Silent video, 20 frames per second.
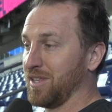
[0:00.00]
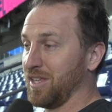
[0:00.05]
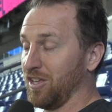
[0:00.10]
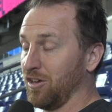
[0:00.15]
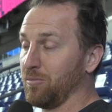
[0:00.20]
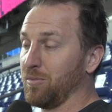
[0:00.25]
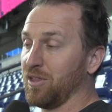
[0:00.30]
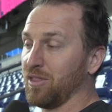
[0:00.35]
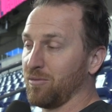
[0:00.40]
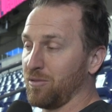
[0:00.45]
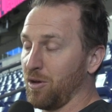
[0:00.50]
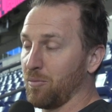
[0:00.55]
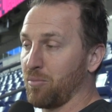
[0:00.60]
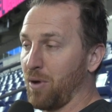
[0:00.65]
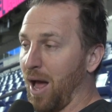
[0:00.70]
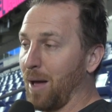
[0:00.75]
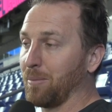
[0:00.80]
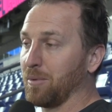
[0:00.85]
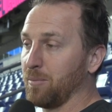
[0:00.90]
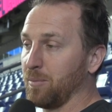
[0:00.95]
He'll, be, he'll
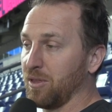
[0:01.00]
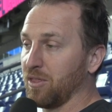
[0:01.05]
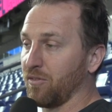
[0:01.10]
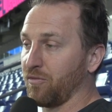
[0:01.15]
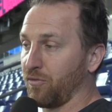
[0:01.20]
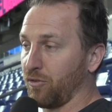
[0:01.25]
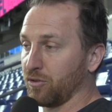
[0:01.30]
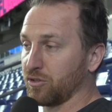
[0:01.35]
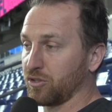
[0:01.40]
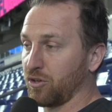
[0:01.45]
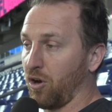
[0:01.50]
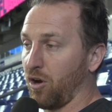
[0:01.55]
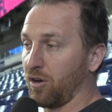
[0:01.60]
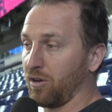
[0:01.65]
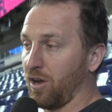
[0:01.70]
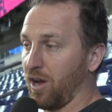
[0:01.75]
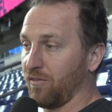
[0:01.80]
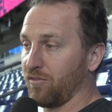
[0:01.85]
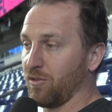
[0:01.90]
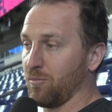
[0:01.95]
probably be the first
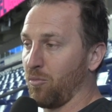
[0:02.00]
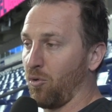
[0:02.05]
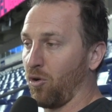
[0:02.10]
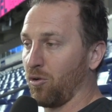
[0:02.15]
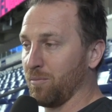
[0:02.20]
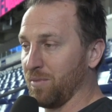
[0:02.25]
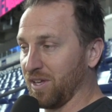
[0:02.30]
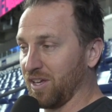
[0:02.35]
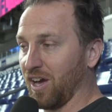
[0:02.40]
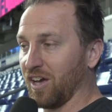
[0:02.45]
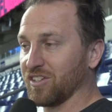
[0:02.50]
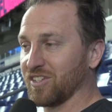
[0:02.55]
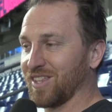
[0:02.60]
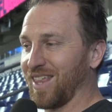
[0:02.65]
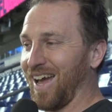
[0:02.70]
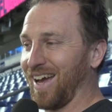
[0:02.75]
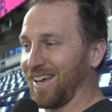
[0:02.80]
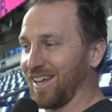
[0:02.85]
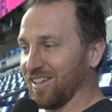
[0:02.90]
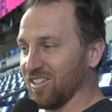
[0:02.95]
guard off the board because of
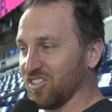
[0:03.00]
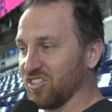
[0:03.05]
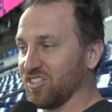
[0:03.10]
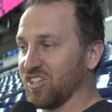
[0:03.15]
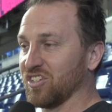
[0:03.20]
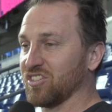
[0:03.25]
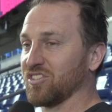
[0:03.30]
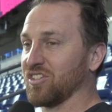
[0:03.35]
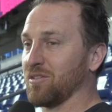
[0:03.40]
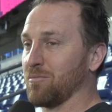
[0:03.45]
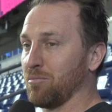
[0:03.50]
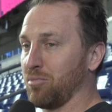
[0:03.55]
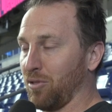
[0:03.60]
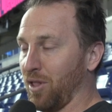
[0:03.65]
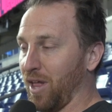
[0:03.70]
that consistent